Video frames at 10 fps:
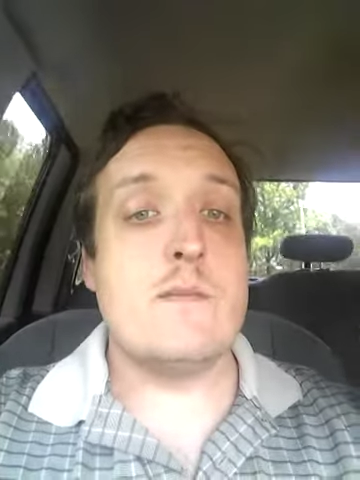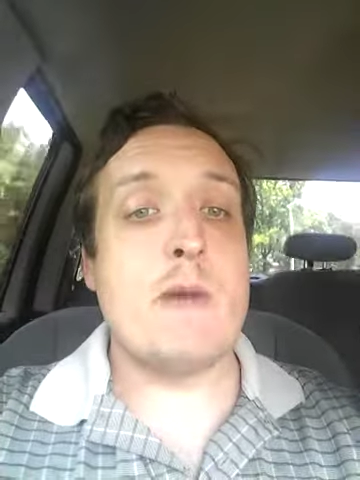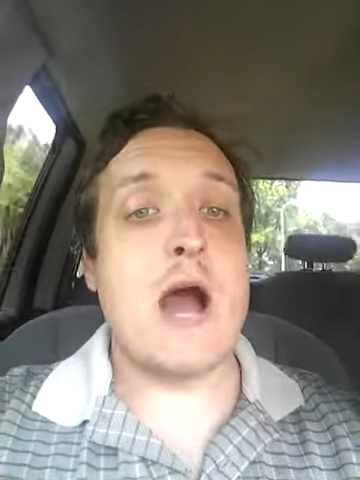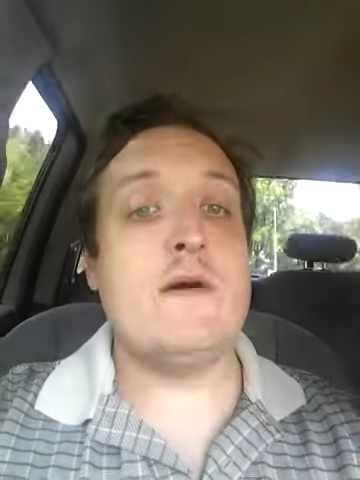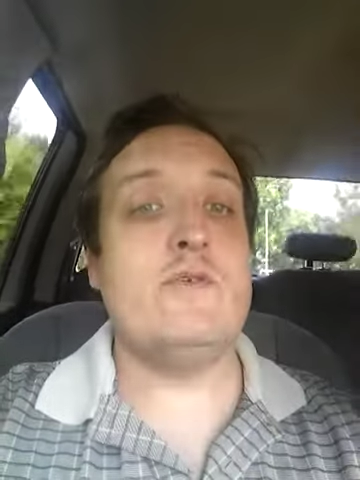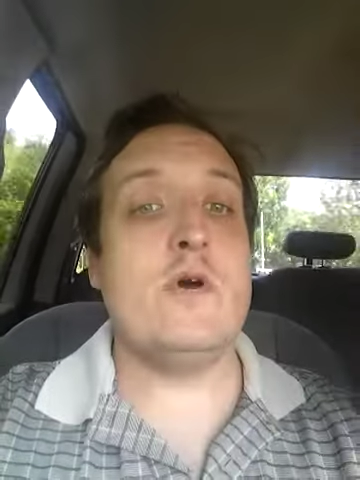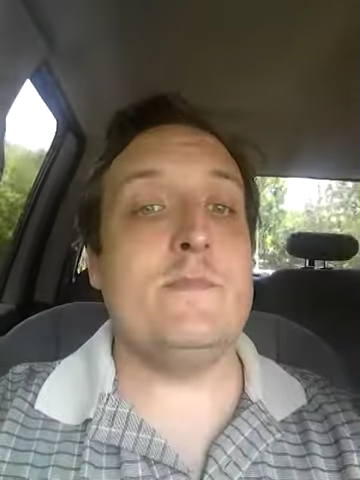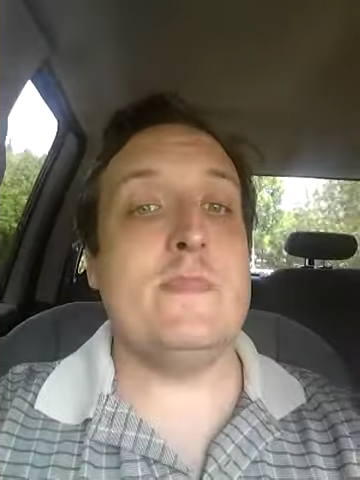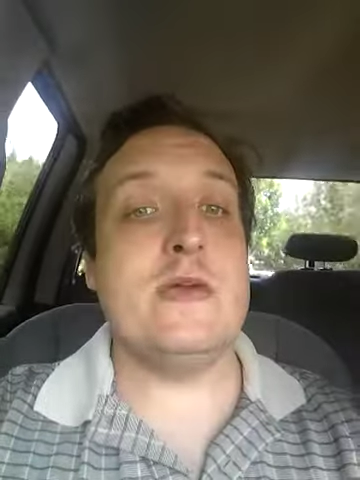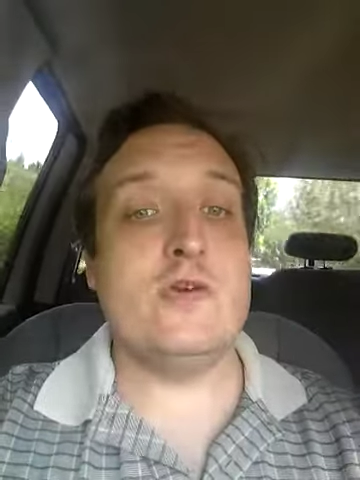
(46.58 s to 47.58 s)
mindful
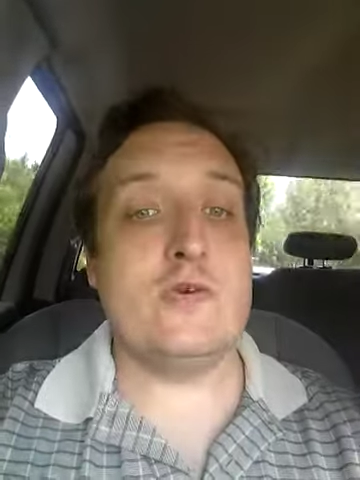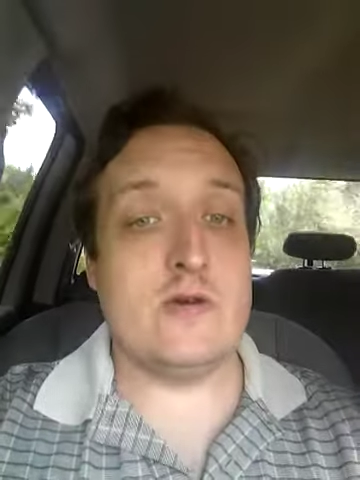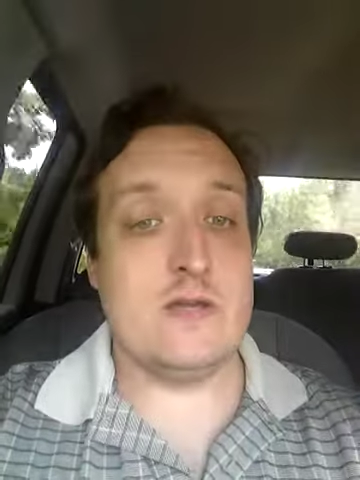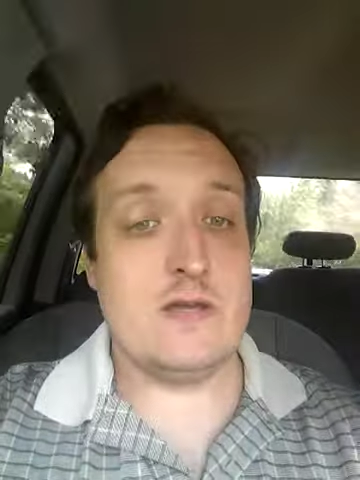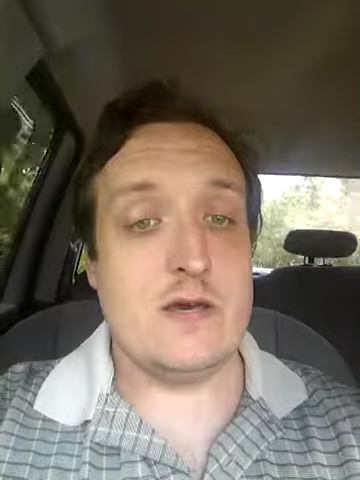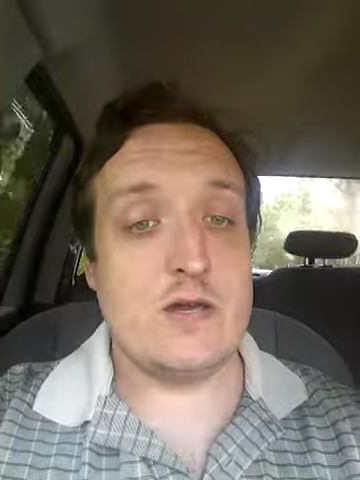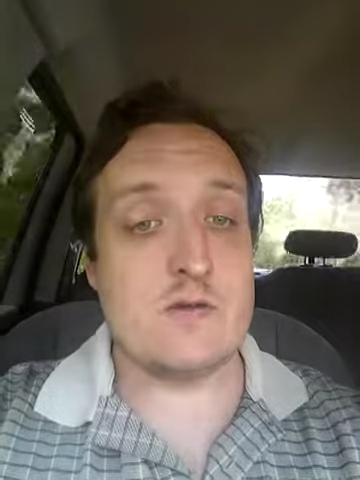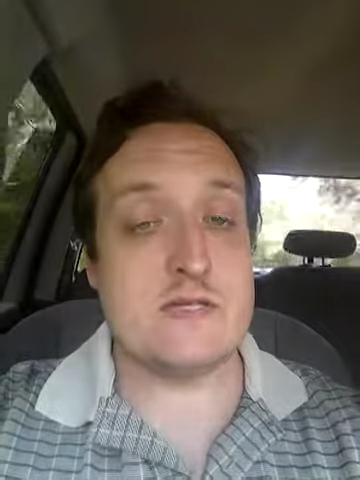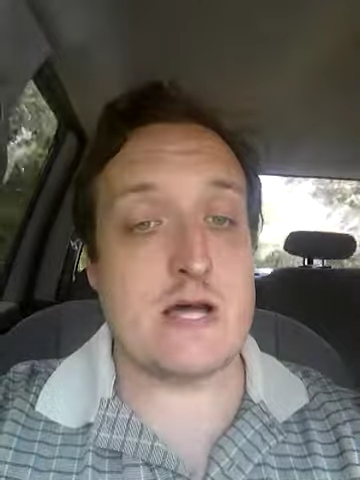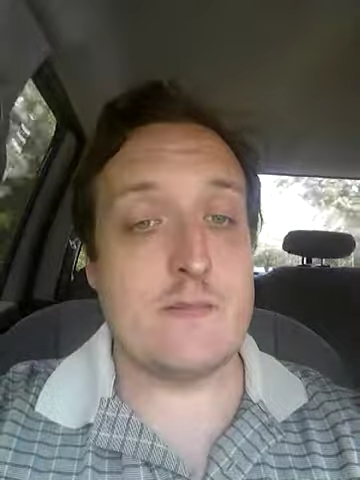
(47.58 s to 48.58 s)
and be good at
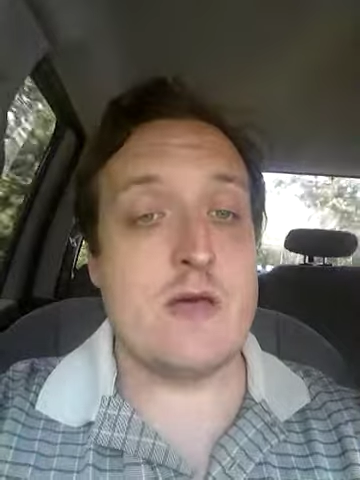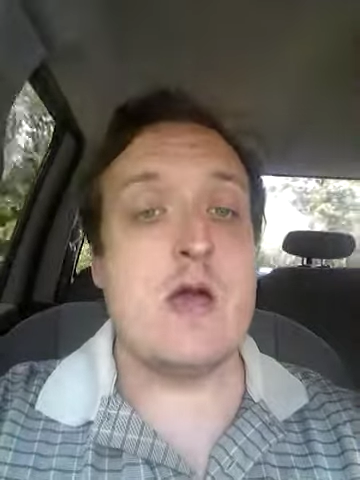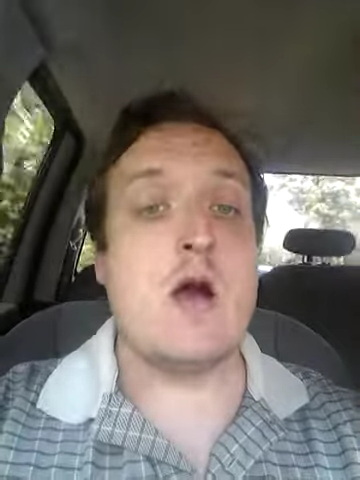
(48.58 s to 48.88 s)
all times.